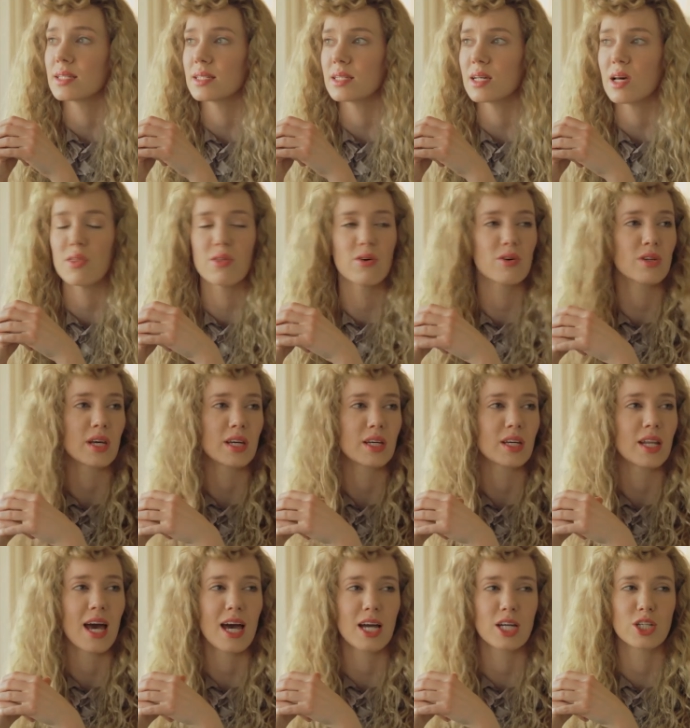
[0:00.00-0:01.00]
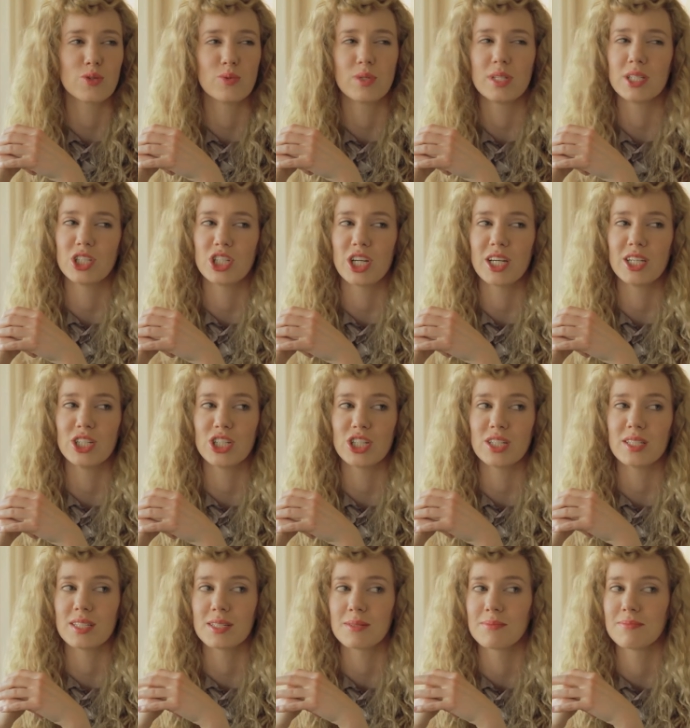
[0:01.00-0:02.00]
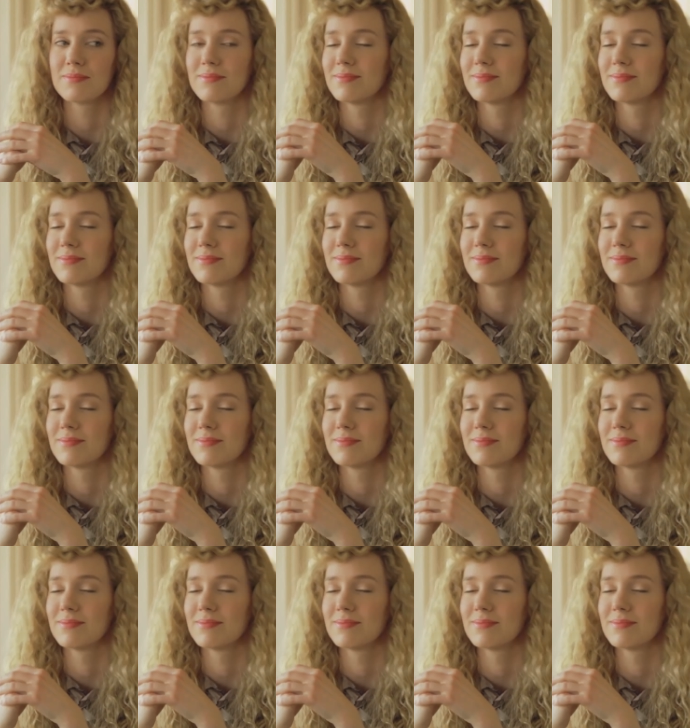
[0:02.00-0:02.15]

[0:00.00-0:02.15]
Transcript: is that I thought I could actually change it.